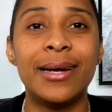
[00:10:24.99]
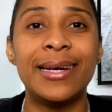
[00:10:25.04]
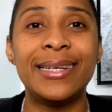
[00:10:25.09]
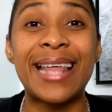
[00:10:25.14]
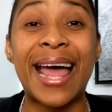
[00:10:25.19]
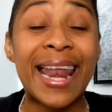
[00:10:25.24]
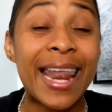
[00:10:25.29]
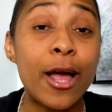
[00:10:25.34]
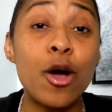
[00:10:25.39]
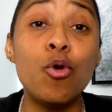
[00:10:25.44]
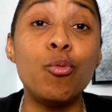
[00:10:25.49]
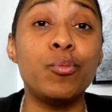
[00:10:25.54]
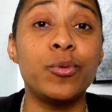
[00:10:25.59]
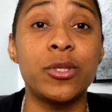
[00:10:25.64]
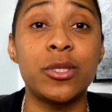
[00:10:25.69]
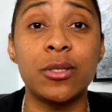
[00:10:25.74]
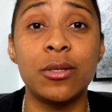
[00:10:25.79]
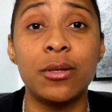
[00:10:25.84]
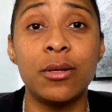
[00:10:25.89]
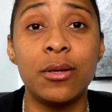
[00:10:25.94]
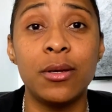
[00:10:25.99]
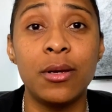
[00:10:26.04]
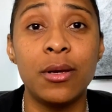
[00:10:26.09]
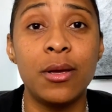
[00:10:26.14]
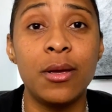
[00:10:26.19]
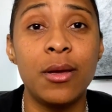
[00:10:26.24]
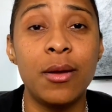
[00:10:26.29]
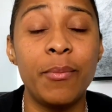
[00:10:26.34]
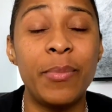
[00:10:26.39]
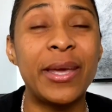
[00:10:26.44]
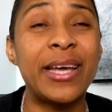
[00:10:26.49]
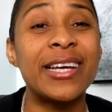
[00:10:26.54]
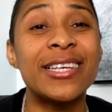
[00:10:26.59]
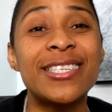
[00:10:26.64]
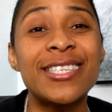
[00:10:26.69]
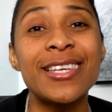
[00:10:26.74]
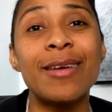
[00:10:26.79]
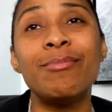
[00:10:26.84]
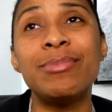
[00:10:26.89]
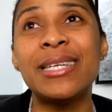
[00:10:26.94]
That helps. Because
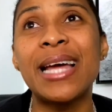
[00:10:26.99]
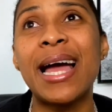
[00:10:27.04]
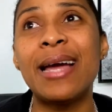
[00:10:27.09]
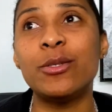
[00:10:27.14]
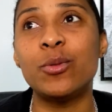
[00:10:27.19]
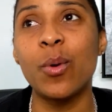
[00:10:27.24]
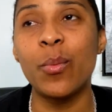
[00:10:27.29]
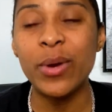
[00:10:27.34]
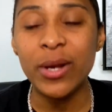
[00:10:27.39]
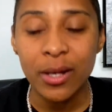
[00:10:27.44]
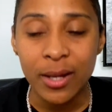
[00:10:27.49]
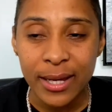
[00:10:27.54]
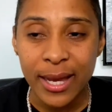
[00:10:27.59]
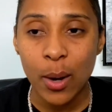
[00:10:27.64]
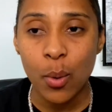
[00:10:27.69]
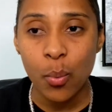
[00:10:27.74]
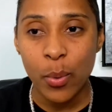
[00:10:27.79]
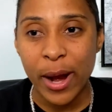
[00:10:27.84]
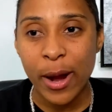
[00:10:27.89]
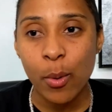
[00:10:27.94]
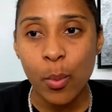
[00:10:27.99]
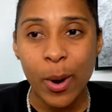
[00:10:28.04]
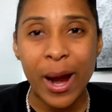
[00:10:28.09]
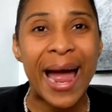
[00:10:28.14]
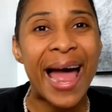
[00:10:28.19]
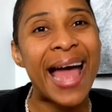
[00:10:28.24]
sometimes when we look at where we're